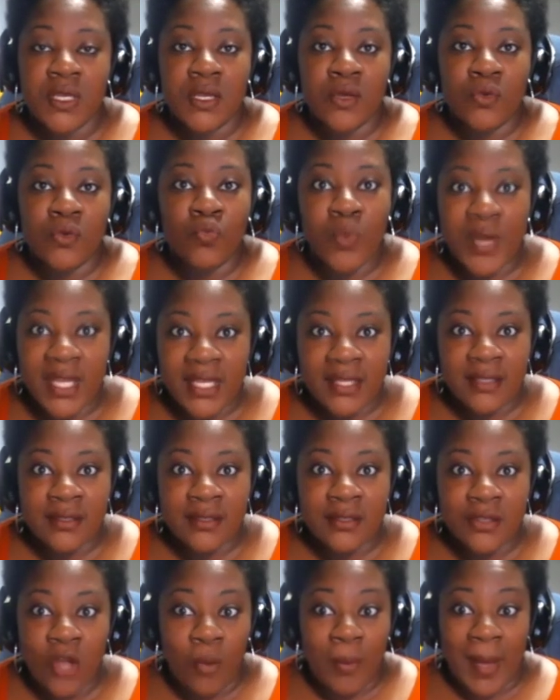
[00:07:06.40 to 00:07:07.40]

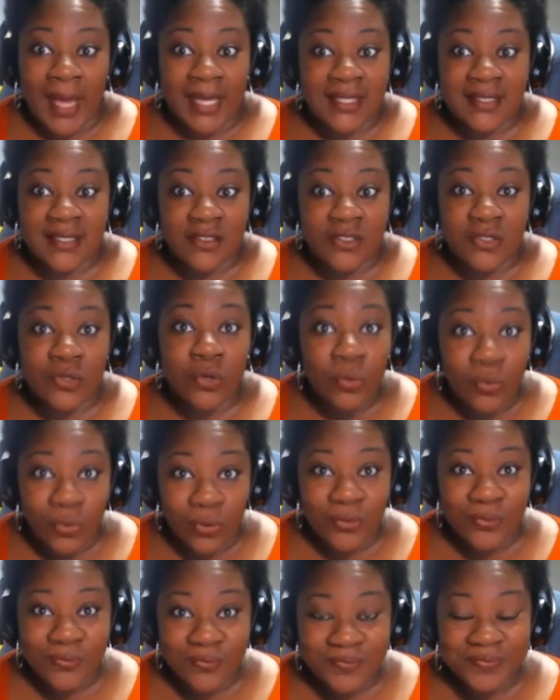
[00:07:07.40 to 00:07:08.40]
when nobody's in
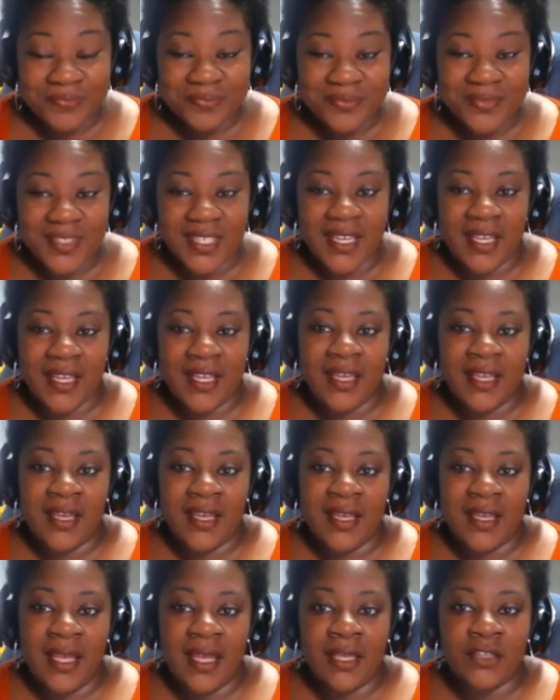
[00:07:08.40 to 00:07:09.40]
school.
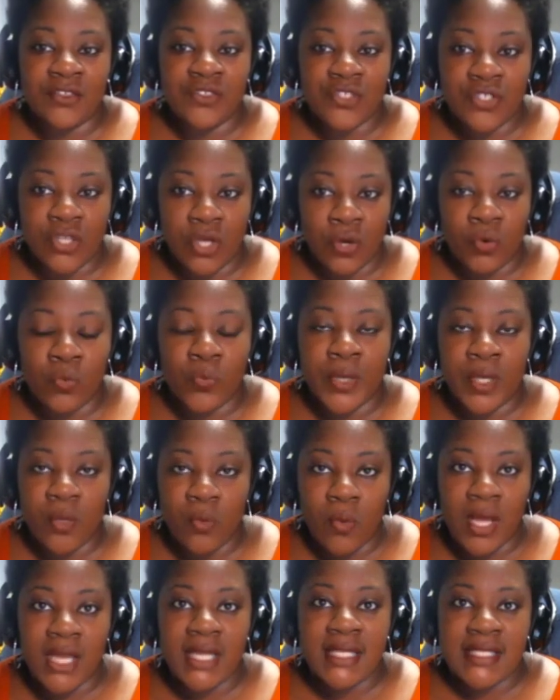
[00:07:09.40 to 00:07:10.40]
And so we
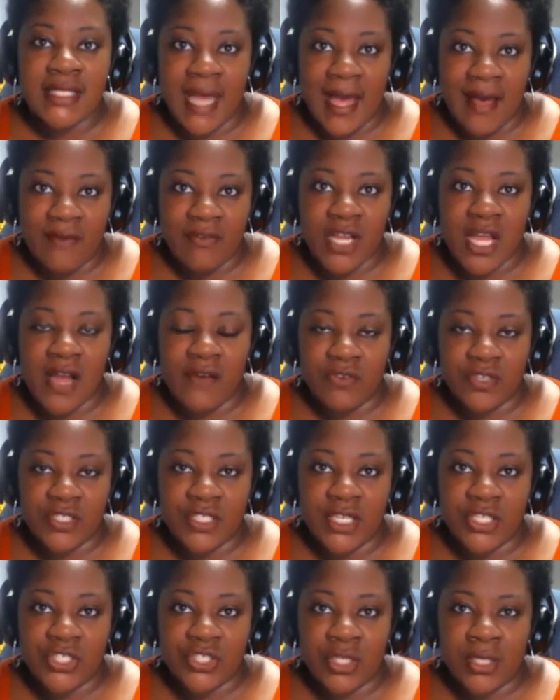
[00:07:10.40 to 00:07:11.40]
wanted to have a
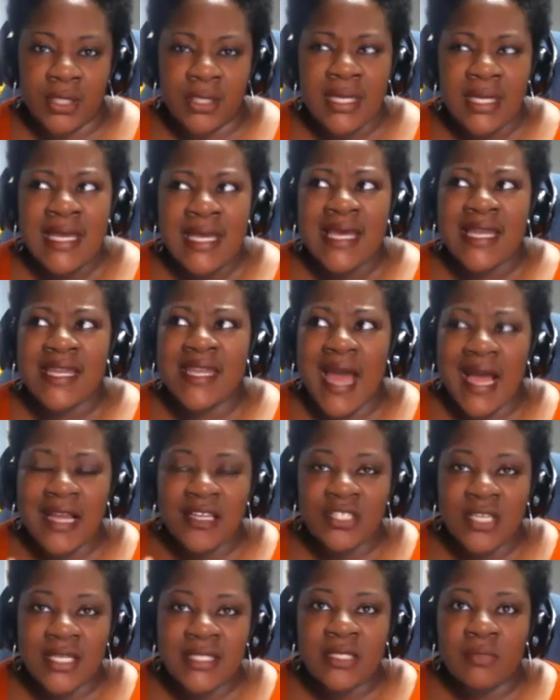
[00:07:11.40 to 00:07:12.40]
conversation,
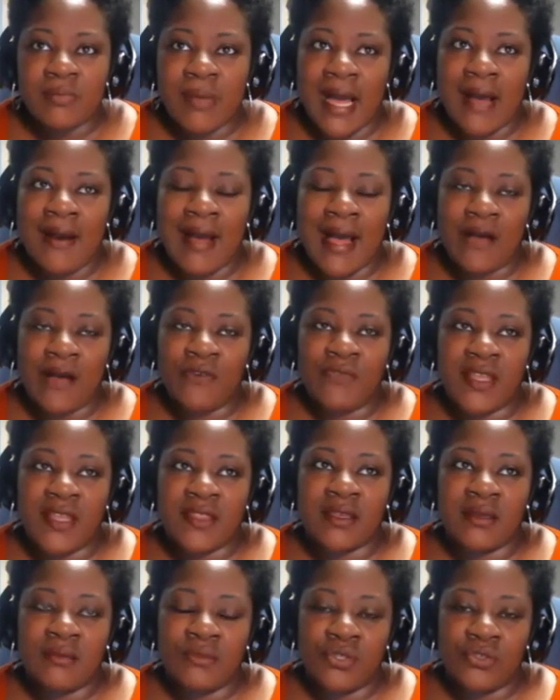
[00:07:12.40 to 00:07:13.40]
not just about how faith
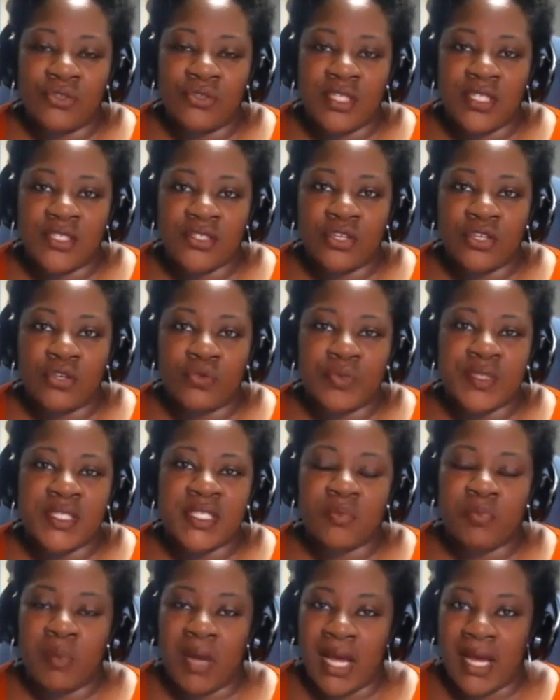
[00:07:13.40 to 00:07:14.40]
communities could
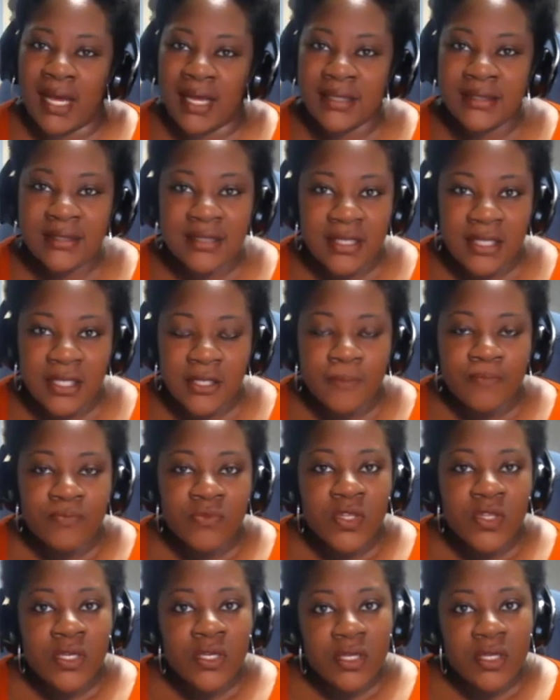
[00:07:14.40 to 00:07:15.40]
respond
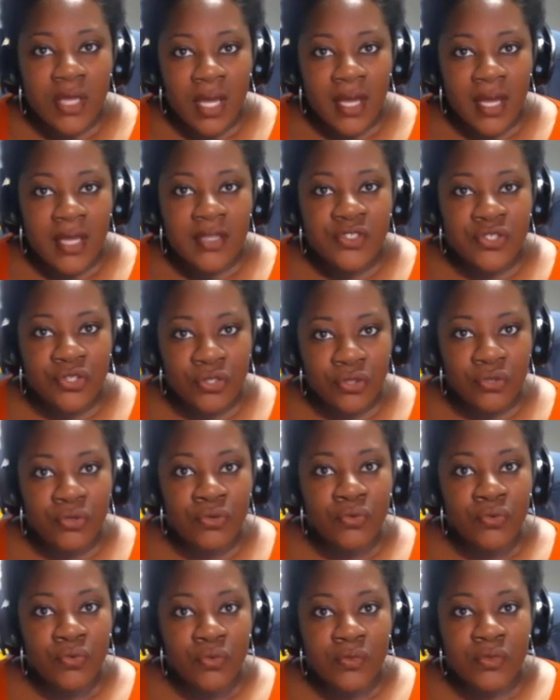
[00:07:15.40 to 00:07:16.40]

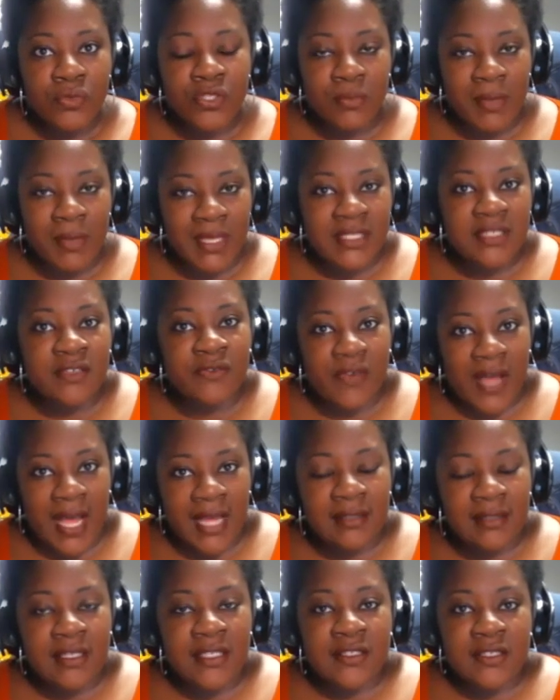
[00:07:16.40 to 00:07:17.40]
to domestic
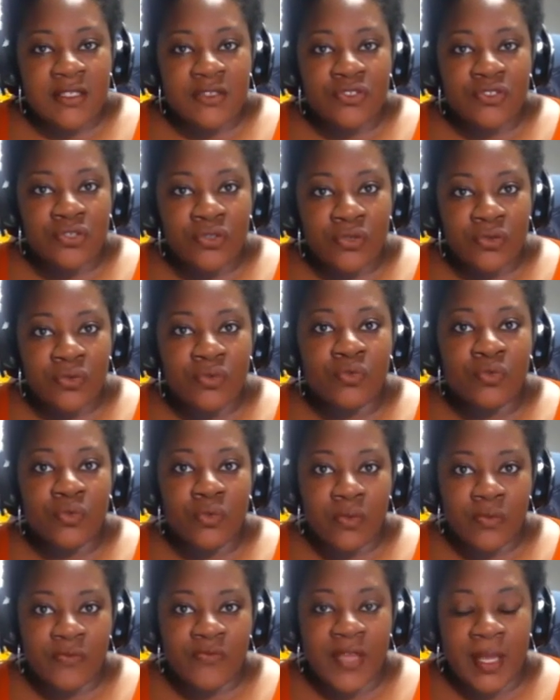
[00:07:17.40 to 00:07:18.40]
violence and to
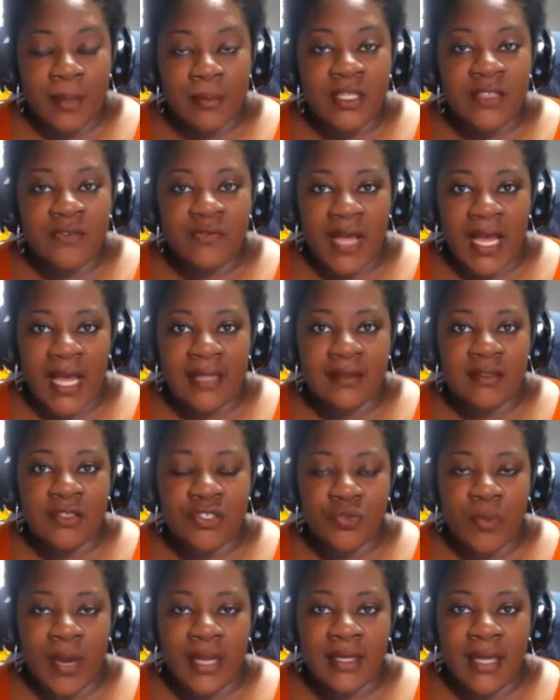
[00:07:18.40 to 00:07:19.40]
family violence
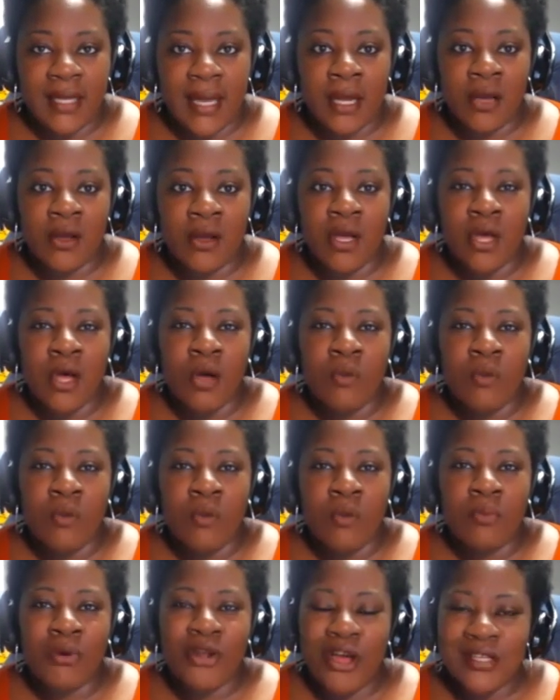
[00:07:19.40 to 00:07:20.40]
right now,
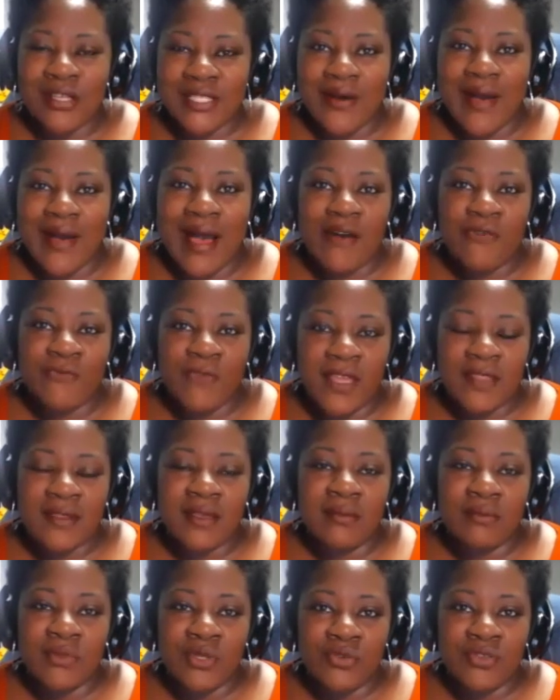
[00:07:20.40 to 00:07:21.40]
but also how faith
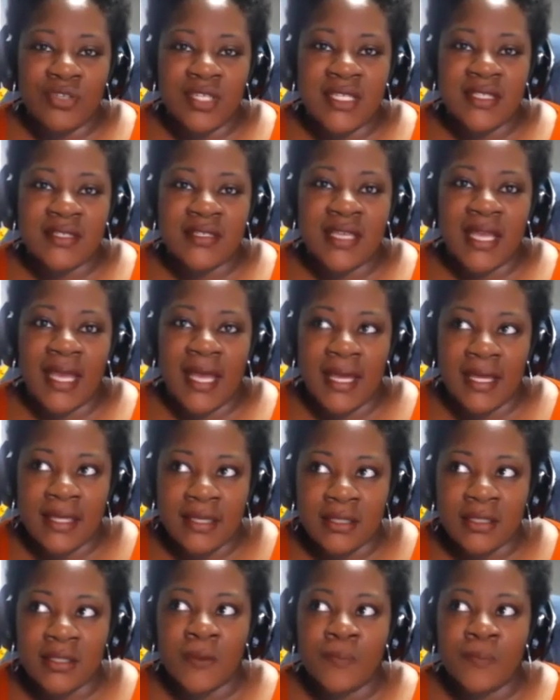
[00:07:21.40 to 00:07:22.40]
communities can